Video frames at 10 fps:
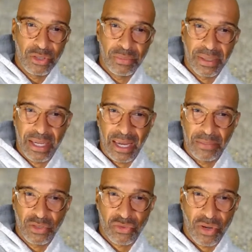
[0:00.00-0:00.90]
you became
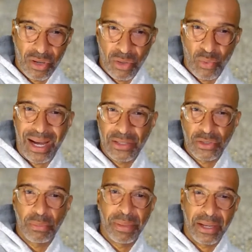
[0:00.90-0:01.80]
stronger,
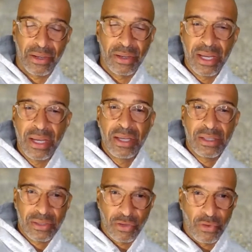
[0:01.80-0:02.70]
wiser, better,
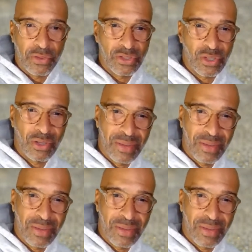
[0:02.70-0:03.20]
so forth and so on.